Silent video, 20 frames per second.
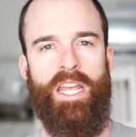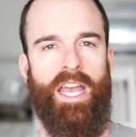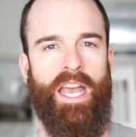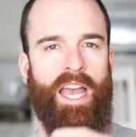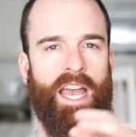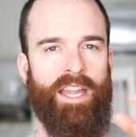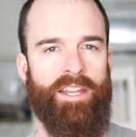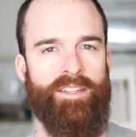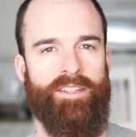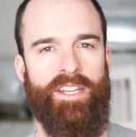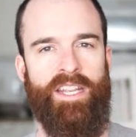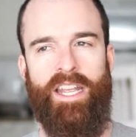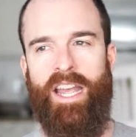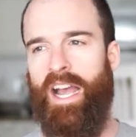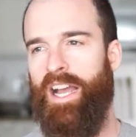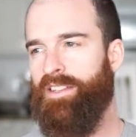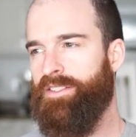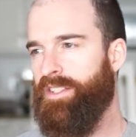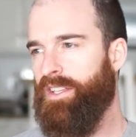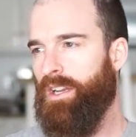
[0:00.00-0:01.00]
and
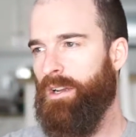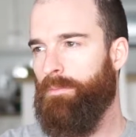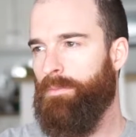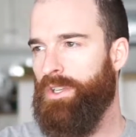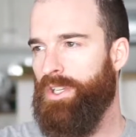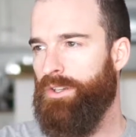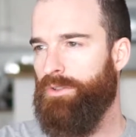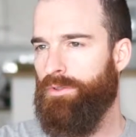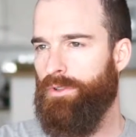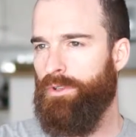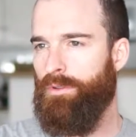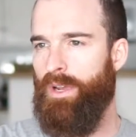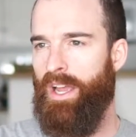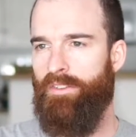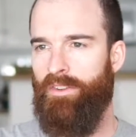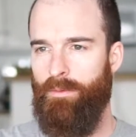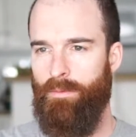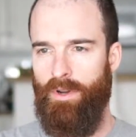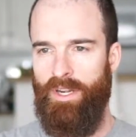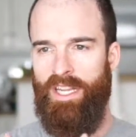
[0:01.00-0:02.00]
as the company grew,
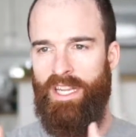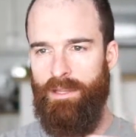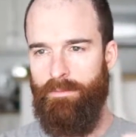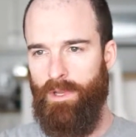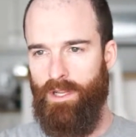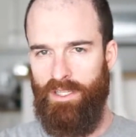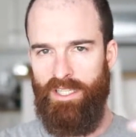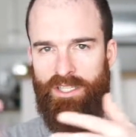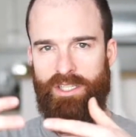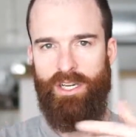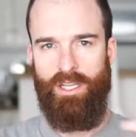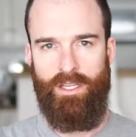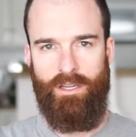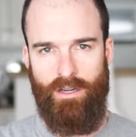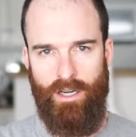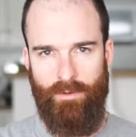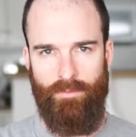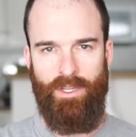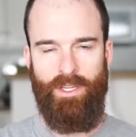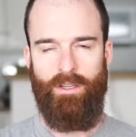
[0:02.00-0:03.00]
everybody emailed each other,
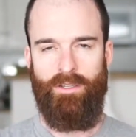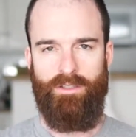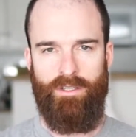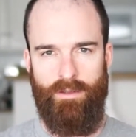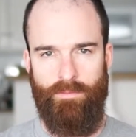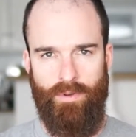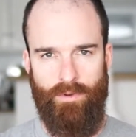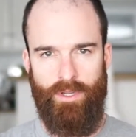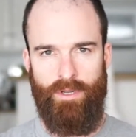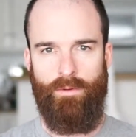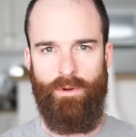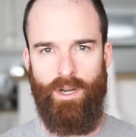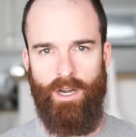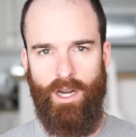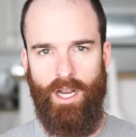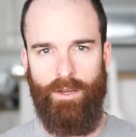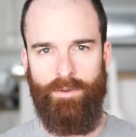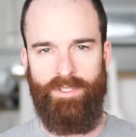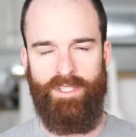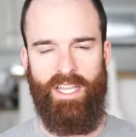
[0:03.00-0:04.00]
and we got to the point
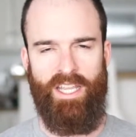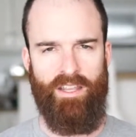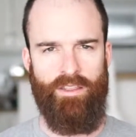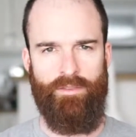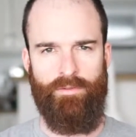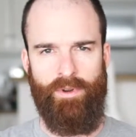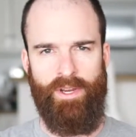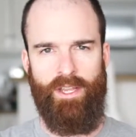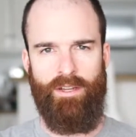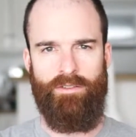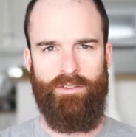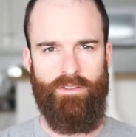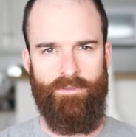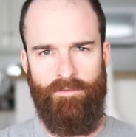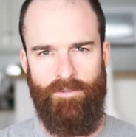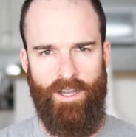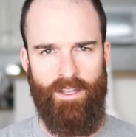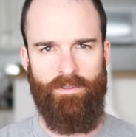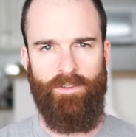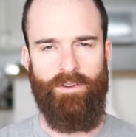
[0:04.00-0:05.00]
where I was getting 300 to
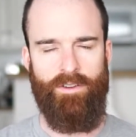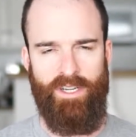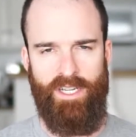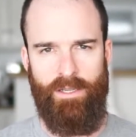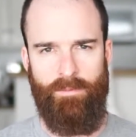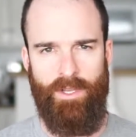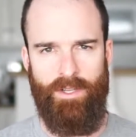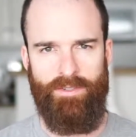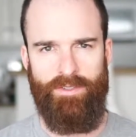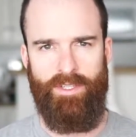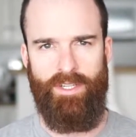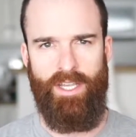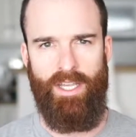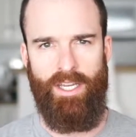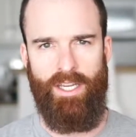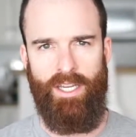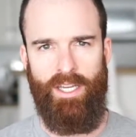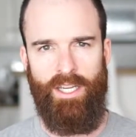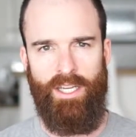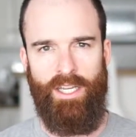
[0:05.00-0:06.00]
500 emails a
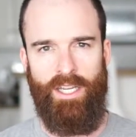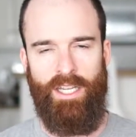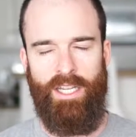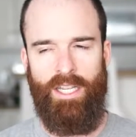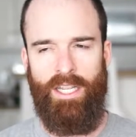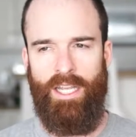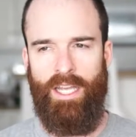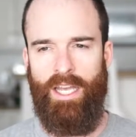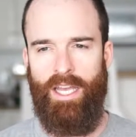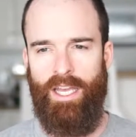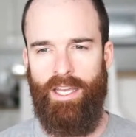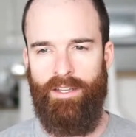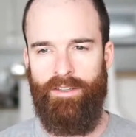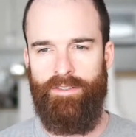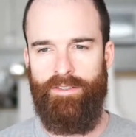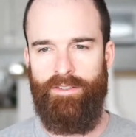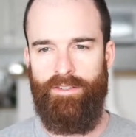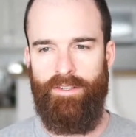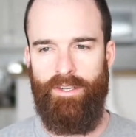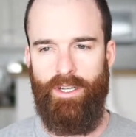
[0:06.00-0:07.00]
day,
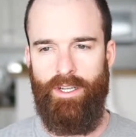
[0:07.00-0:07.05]
and